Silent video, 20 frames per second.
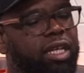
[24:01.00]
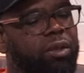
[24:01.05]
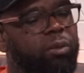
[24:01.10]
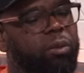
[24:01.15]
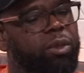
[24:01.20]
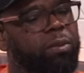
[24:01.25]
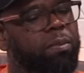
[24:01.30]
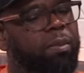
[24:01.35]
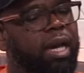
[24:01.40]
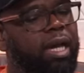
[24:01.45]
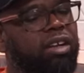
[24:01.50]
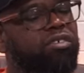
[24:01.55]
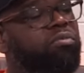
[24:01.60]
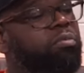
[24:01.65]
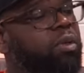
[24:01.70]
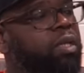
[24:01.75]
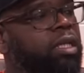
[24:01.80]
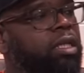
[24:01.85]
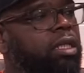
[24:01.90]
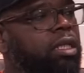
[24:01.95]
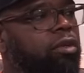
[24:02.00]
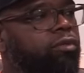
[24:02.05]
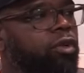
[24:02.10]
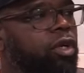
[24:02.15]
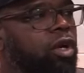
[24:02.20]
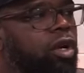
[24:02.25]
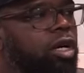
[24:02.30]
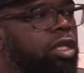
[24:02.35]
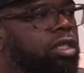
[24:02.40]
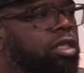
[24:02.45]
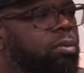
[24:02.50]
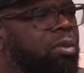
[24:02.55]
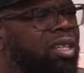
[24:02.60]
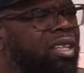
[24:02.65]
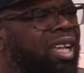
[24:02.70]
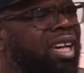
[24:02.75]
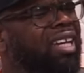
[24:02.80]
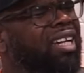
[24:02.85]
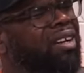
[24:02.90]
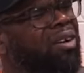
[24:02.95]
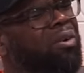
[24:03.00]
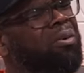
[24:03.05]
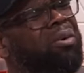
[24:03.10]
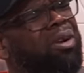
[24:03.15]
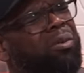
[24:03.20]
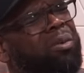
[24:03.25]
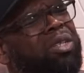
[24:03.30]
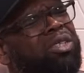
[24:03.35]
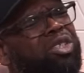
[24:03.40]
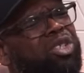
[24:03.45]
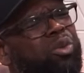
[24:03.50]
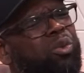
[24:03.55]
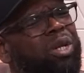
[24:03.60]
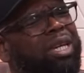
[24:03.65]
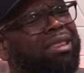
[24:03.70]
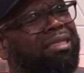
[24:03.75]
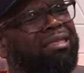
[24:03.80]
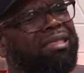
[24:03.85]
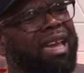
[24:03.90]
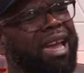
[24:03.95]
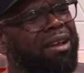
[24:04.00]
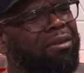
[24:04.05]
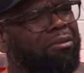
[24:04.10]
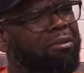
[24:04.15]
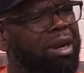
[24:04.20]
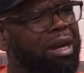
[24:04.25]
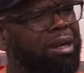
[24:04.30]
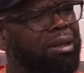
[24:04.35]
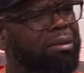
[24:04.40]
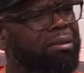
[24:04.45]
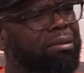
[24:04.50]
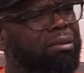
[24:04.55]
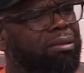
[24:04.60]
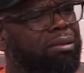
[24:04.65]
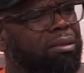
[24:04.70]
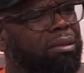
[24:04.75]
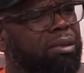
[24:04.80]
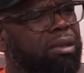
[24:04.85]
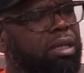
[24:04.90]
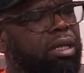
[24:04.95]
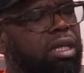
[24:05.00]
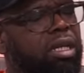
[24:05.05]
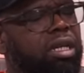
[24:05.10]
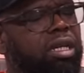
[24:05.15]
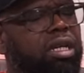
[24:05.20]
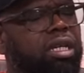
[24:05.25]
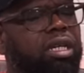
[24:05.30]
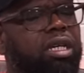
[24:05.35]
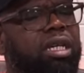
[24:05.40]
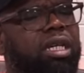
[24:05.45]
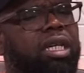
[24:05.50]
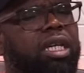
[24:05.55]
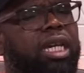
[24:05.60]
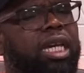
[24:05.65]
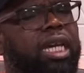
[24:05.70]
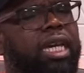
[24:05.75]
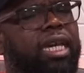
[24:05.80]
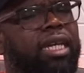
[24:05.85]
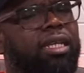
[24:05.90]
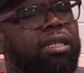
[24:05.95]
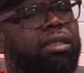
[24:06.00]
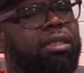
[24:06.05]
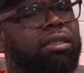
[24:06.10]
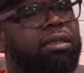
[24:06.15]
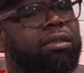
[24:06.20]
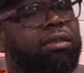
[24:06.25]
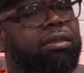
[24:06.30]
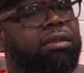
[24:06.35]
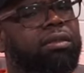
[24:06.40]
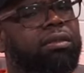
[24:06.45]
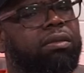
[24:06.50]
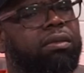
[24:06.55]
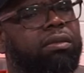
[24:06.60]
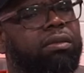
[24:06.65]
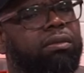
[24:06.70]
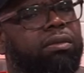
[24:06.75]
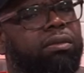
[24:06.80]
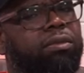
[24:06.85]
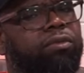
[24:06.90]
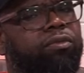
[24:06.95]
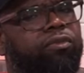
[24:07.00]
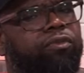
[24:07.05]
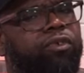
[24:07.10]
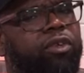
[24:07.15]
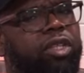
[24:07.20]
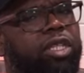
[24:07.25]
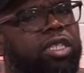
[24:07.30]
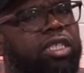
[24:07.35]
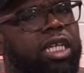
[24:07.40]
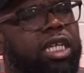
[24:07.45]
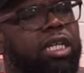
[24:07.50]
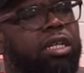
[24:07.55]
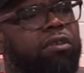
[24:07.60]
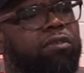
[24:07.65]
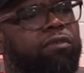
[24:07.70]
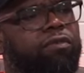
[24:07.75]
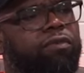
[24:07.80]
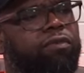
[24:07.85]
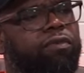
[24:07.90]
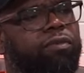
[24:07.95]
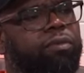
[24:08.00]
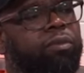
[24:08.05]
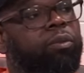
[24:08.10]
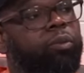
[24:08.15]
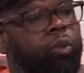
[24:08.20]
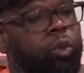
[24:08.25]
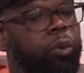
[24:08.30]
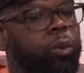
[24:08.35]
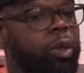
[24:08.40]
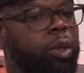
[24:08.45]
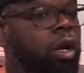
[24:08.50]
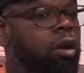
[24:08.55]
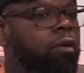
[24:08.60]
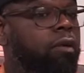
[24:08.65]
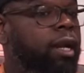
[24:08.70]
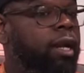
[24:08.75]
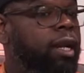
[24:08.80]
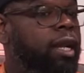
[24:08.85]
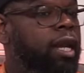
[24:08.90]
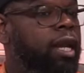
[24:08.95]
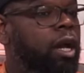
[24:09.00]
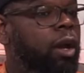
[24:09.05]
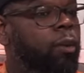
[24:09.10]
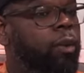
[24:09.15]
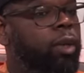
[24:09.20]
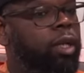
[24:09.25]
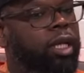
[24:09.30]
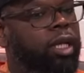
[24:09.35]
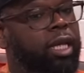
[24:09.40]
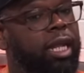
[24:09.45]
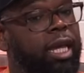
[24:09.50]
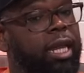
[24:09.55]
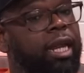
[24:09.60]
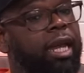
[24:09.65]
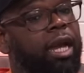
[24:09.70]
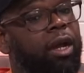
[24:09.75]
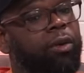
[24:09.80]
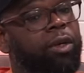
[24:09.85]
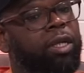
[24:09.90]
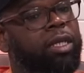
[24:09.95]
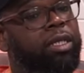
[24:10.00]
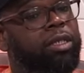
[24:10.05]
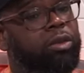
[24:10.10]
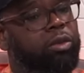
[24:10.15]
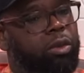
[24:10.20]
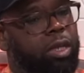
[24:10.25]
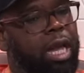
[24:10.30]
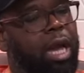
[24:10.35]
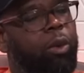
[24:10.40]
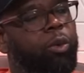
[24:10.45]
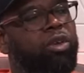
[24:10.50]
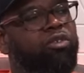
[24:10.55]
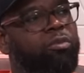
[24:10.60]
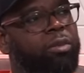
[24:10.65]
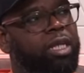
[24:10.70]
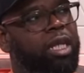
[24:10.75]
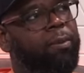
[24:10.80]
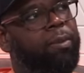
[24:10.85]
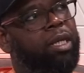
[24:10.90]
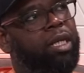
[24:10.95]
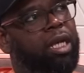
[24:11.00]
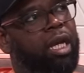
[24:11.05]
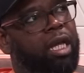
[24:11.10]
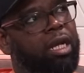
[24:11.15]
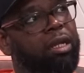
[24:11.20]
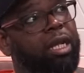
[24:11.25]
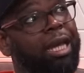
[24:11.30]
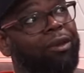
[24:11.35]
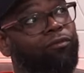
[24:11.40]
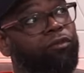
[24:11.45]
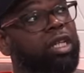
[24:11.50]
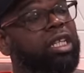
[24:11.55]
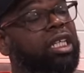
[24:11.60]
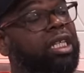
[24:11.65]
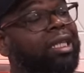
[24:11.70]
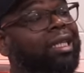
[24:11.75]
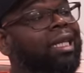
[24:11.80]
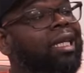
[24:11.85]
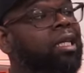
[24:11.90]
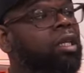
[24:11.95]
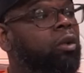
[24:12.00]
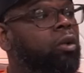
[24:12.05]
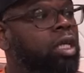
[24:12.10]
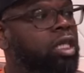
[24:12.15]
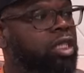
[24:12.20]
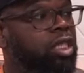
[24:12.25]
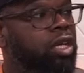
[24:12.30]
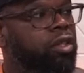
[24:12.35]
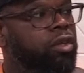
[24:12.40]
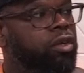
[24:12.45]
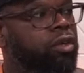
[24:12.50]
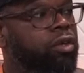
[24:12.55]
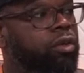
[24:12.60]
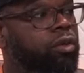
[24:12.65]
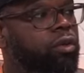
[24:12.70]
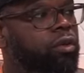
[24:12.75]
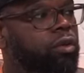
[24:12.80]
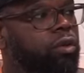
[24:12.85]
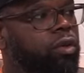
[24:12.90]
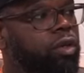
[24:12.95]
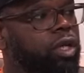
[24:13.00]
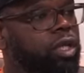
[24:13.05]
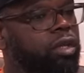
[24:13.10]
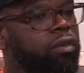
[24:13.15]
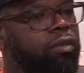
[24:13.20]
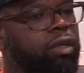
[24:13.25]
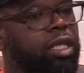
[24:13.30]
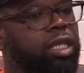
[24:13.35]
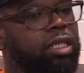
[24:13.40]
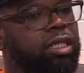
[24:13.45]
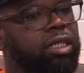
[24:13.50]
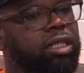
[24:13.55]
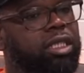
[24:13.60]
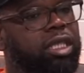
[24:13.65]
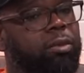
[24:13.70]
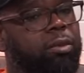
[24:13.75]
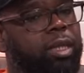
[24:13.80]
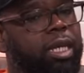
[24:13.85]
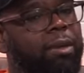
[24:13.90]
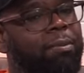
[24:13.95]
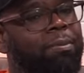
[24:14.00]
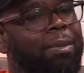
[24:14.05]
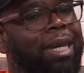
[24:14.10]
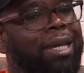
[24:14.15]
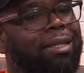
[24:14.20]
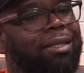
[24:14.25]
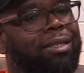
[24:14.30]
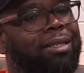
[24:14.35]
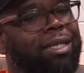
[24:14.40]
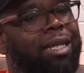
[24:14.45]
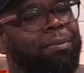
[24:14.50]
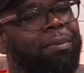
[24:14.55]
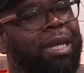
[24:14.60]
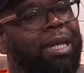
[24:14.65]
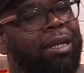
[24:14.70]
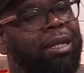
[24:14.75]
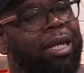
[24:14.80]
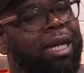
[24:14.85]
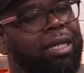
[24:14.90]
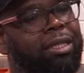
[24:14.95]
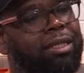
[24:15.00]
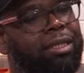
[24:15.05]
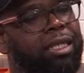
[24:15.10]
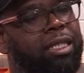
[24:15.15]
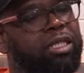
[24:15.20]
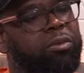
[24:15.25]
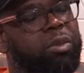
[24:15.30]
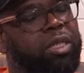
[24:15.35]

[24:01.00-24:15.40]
like we might have been in regards to being like, oh, are we doing that right? Mm-hmm. It, for the sake of where we are right now, and we're looking at how it is, how we've been able to kind of like really lean on each other. Yeah. In the relationship, it makes it made a lot of sense